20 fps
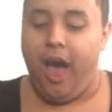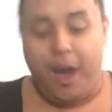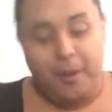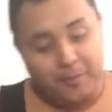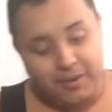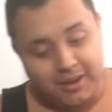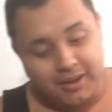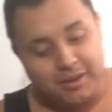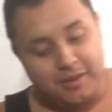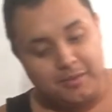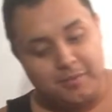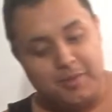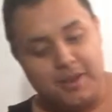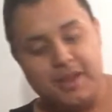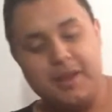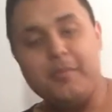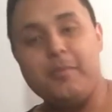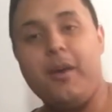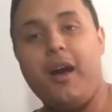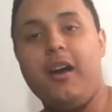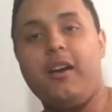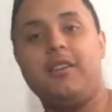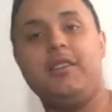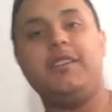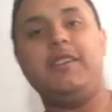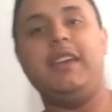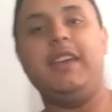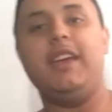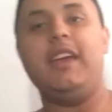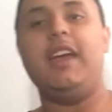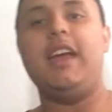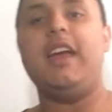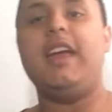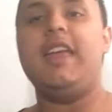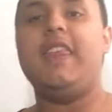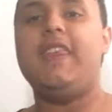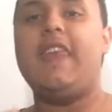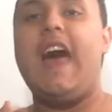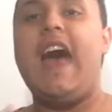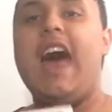I'm gonna be unboxing
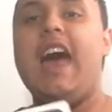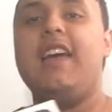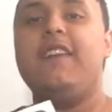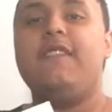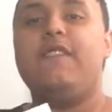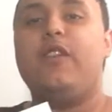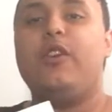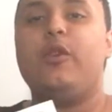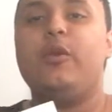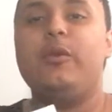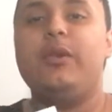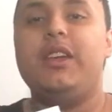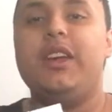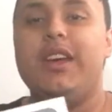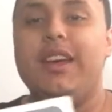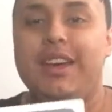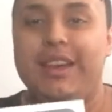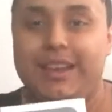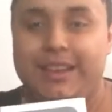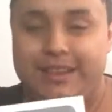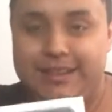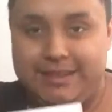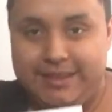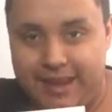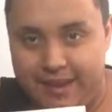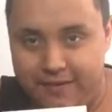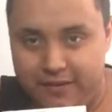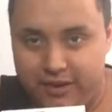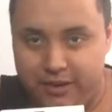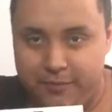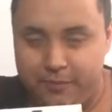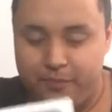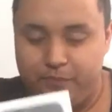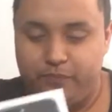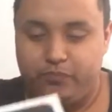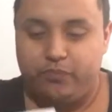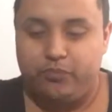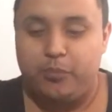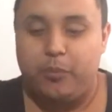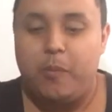the iPhone 7.
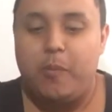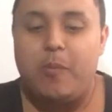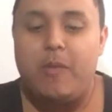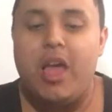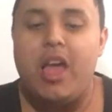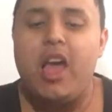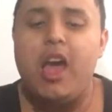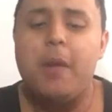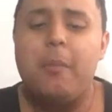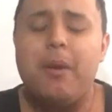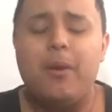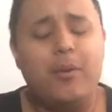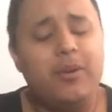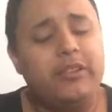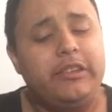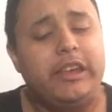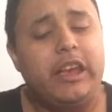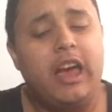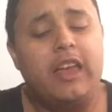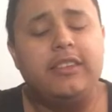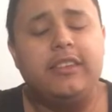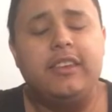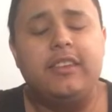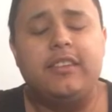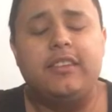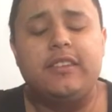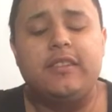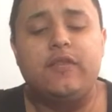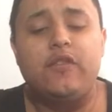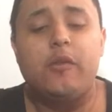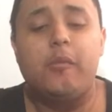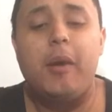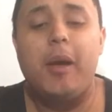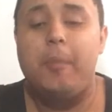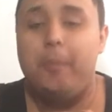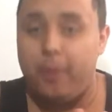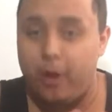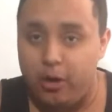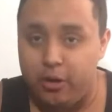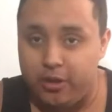I recently got this for
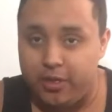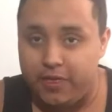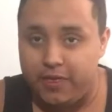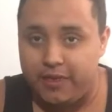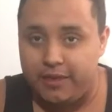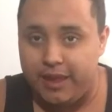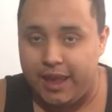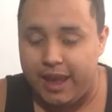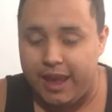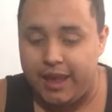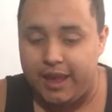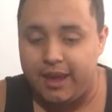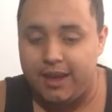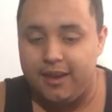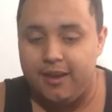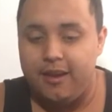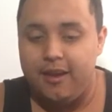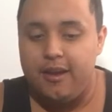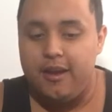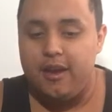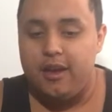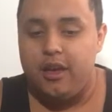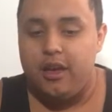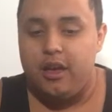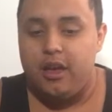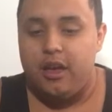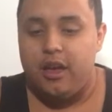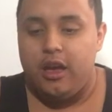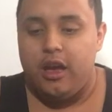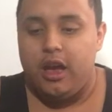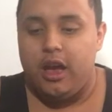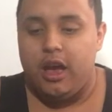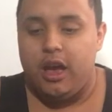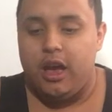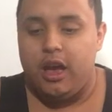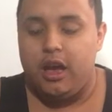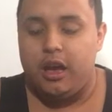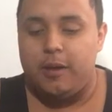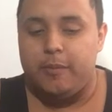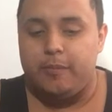my birthday.
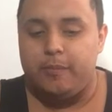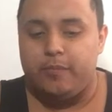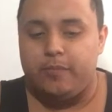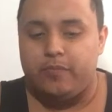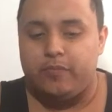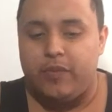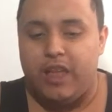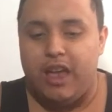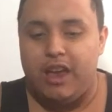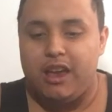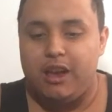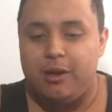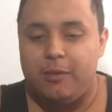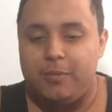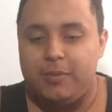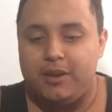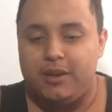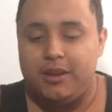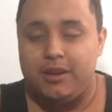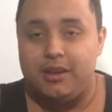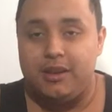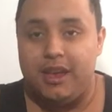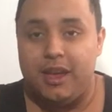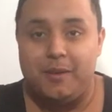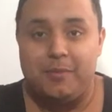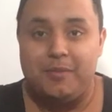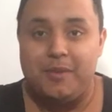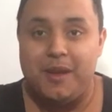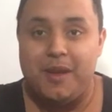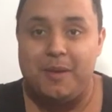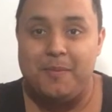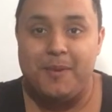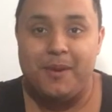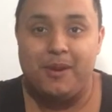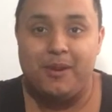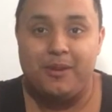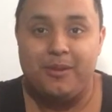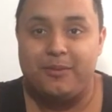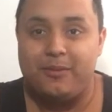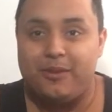I opened it, I've
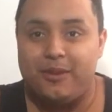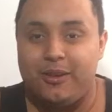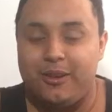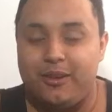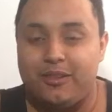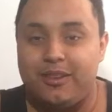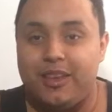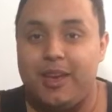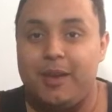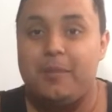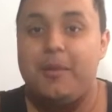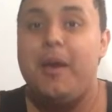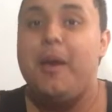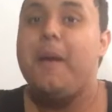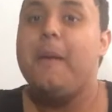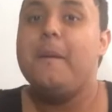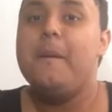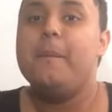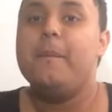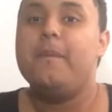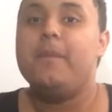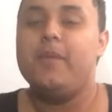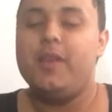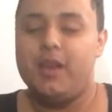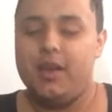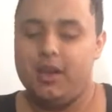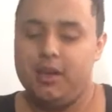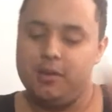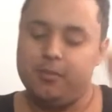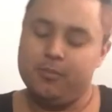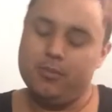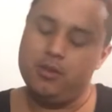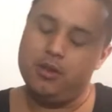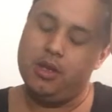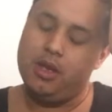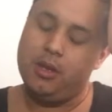been on it for a long time. I